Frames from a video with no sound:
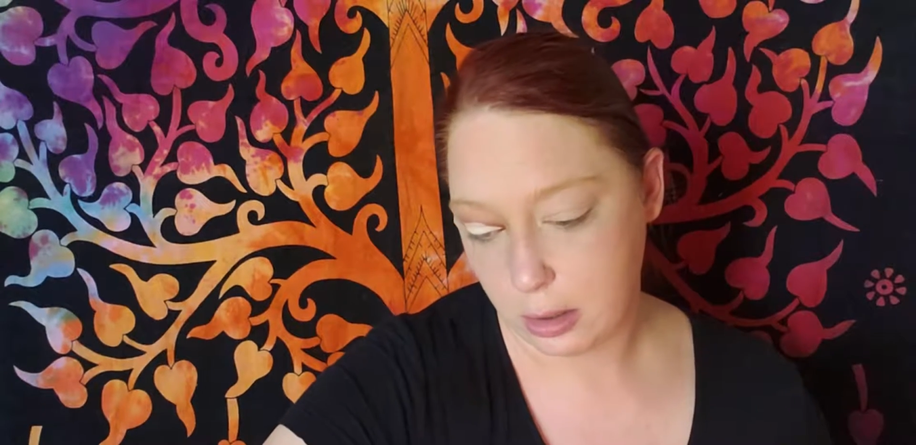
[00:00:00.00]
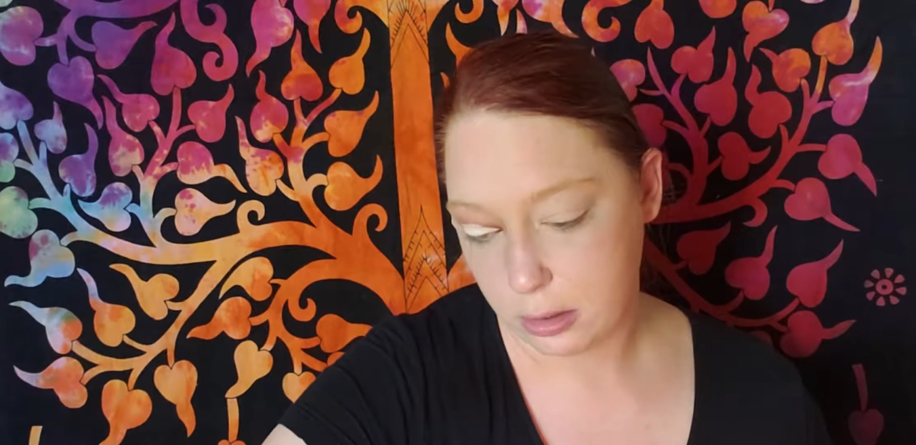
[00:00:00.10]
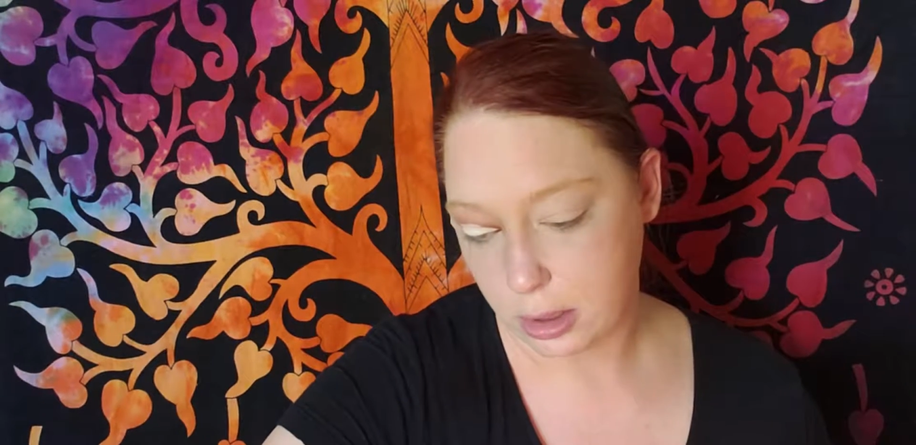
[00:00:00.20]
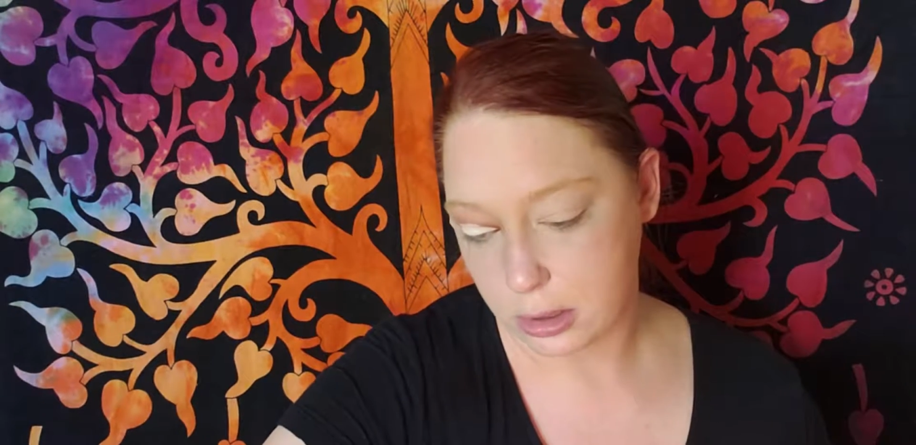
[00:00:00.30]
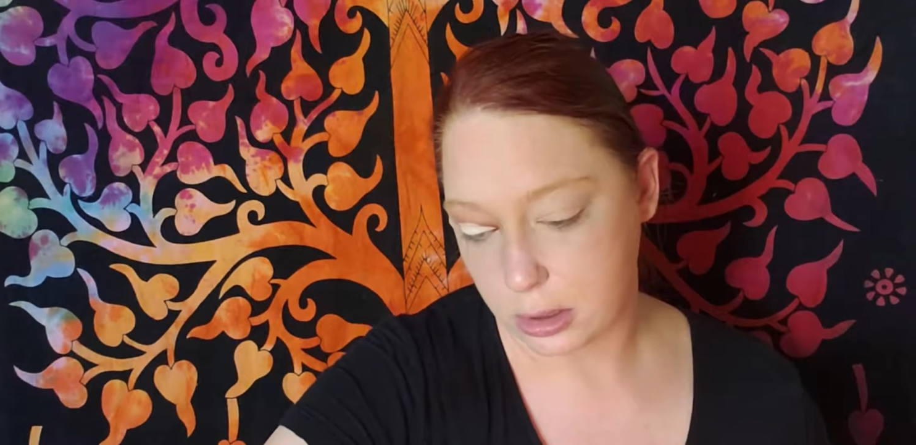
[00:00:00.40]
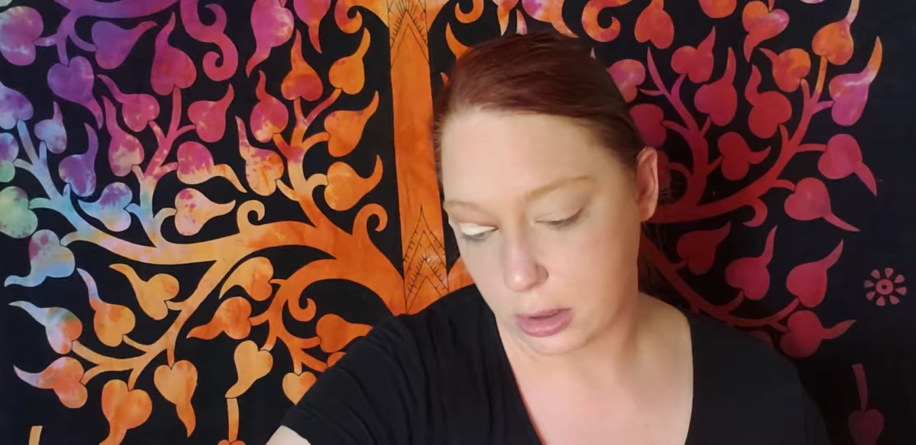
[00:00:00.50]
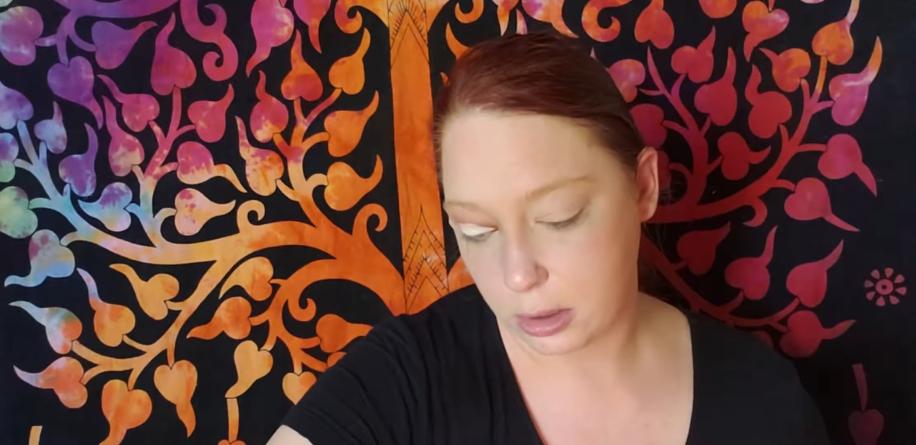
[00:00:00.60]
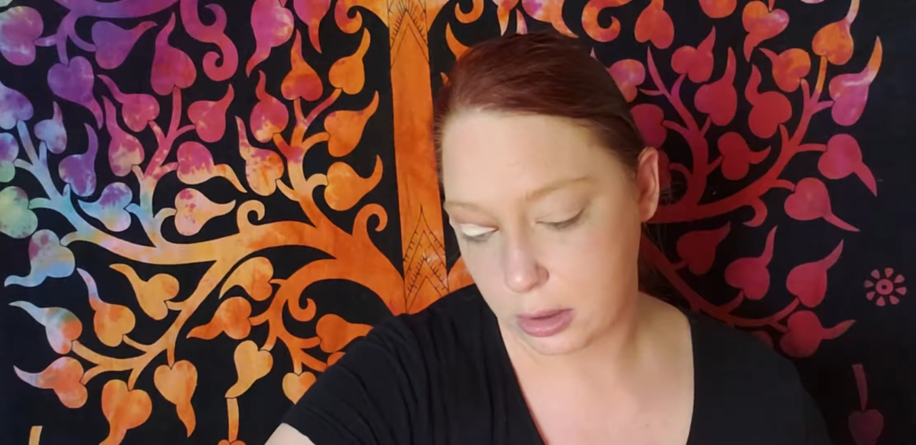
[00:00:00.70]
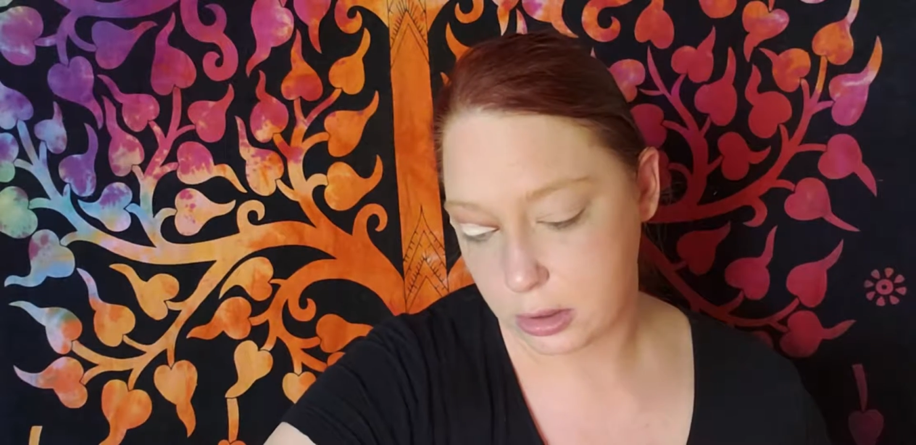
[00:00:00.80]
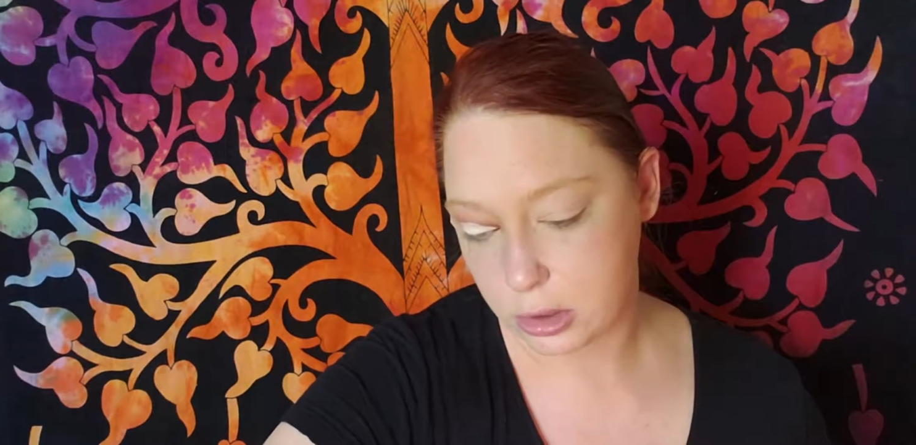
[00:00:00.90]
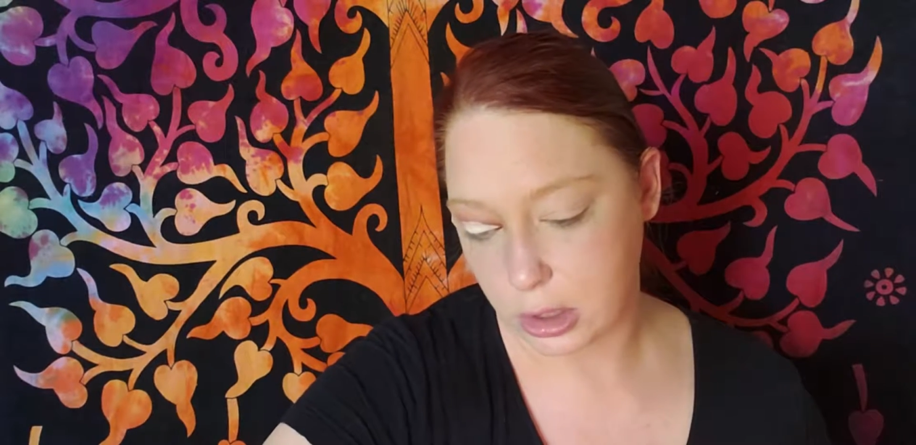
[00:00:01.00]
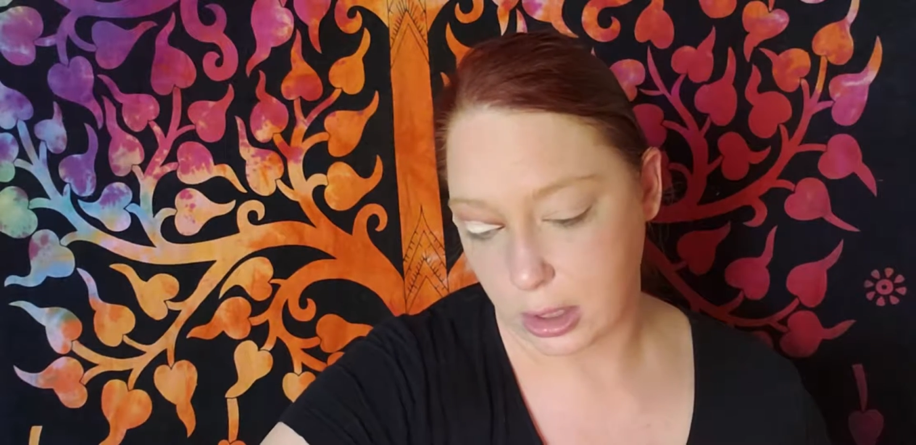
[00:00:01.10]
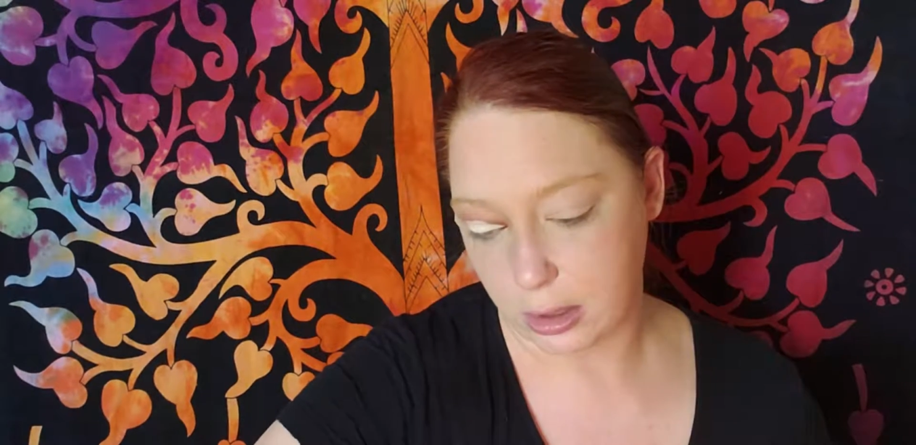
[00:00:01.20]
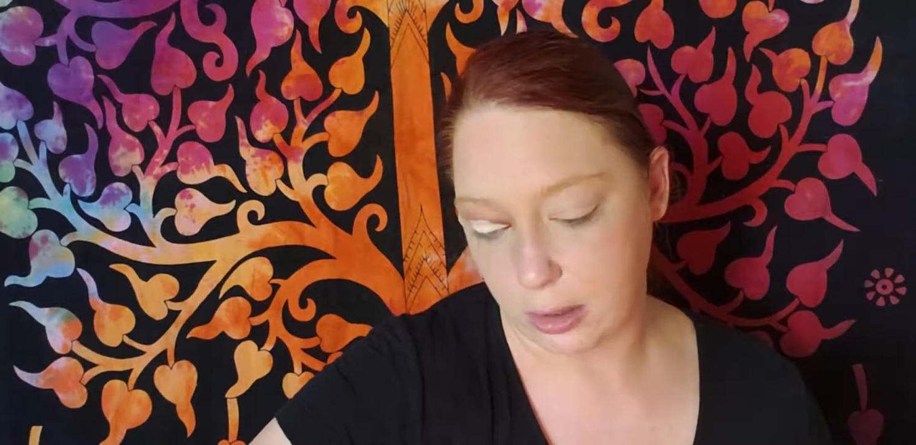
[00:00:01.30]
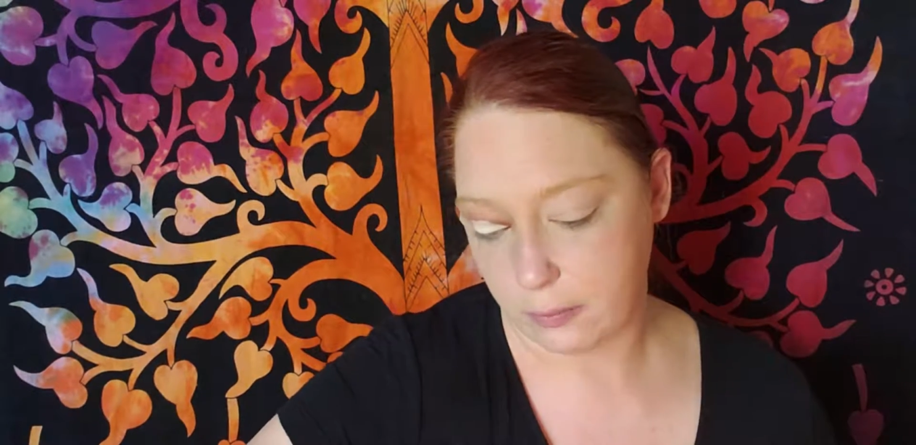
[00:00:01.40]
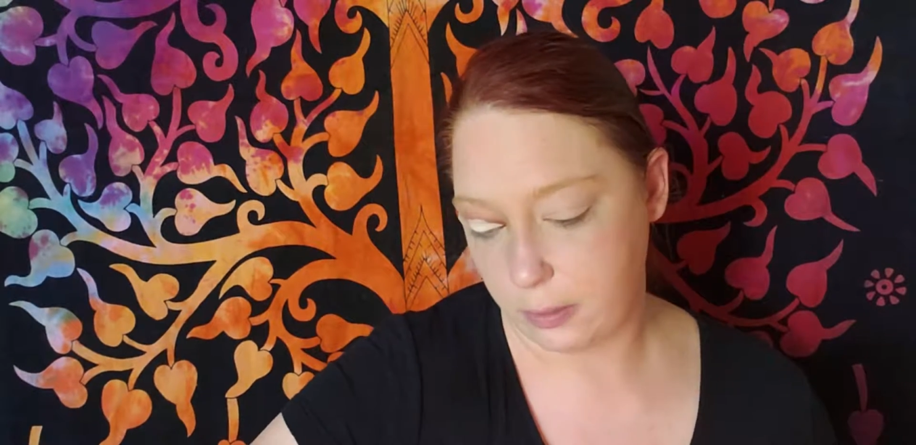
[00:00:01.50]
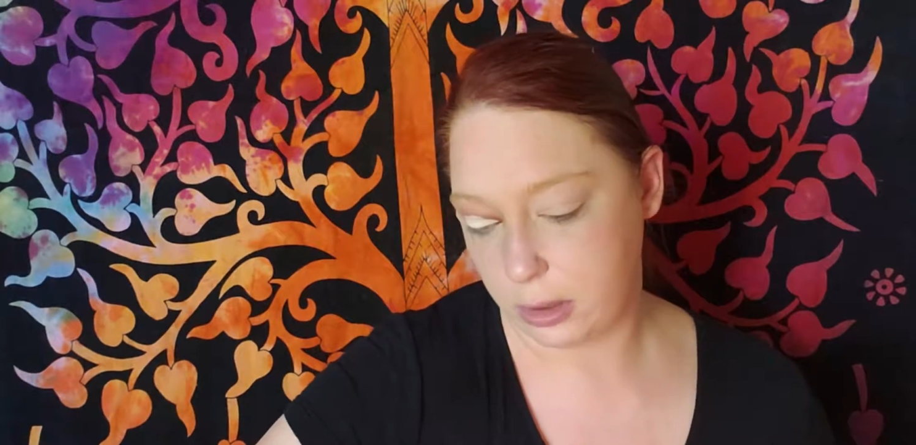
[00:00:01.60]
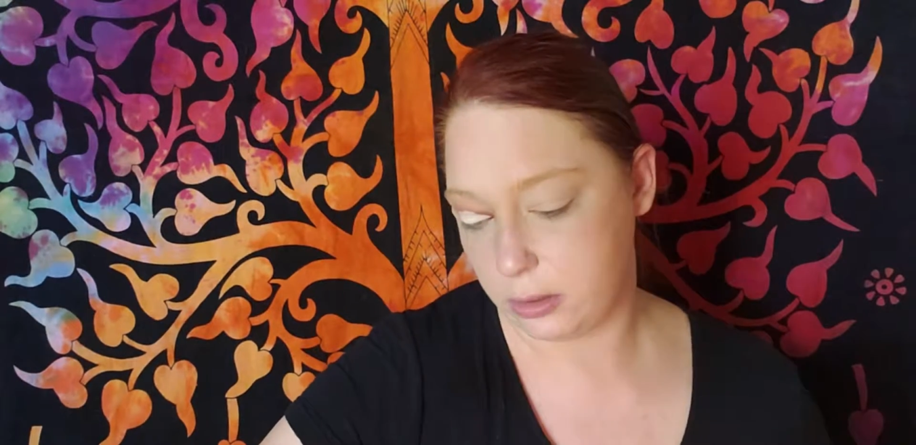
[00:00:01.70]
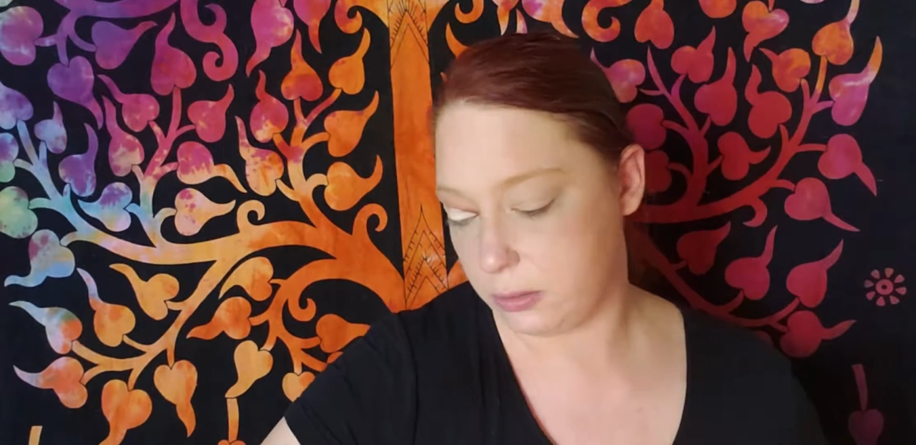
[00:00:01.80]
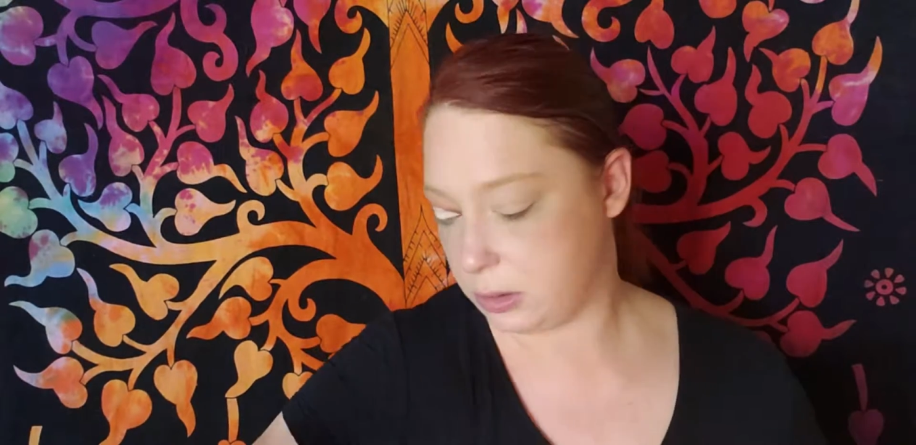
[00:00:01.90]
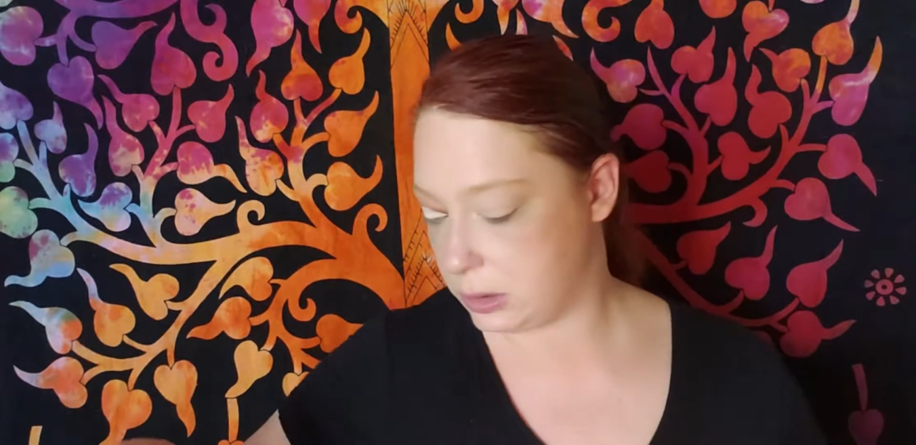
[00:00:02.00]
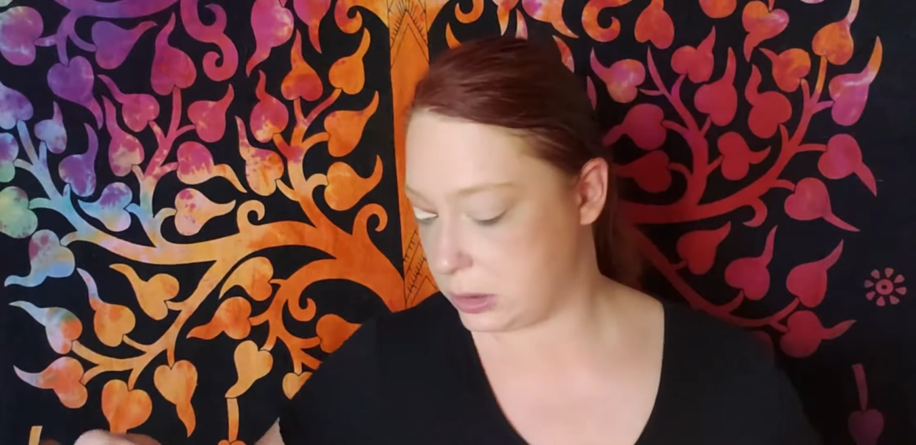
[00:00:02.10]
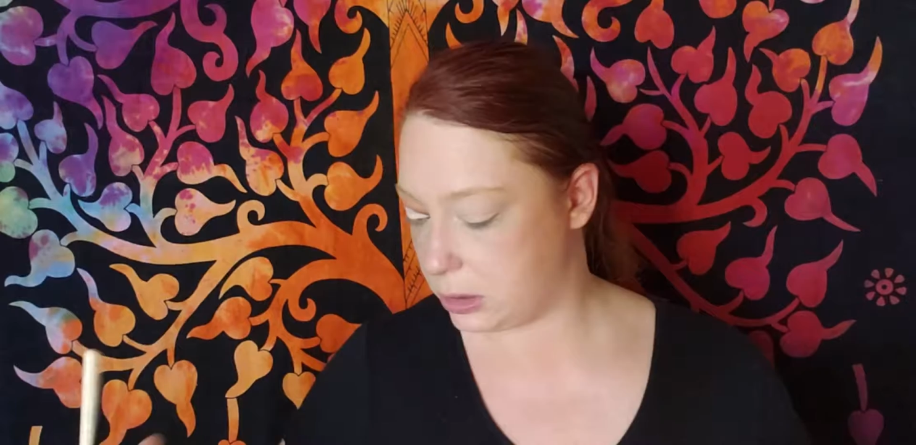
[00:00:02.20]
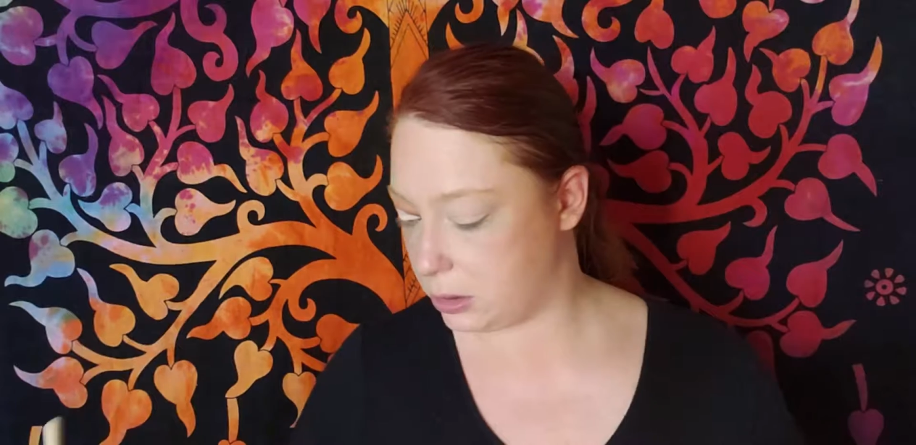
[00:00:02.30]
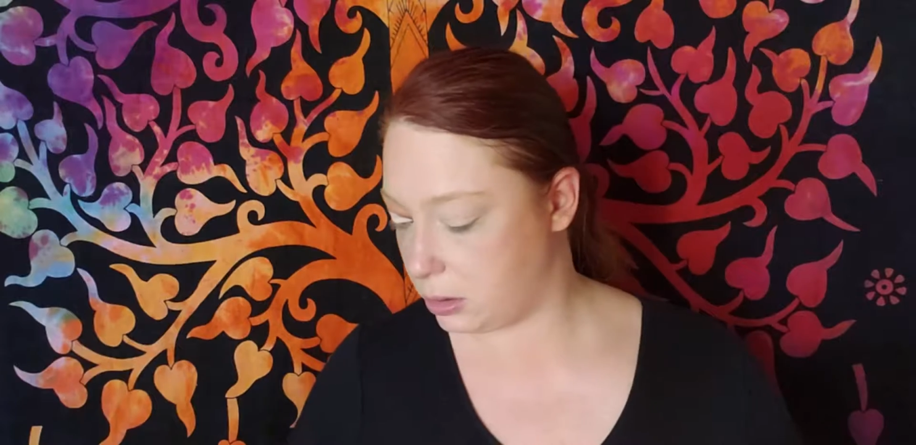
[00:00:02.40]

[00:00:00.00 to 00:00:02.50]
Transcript: that darkest shade that we used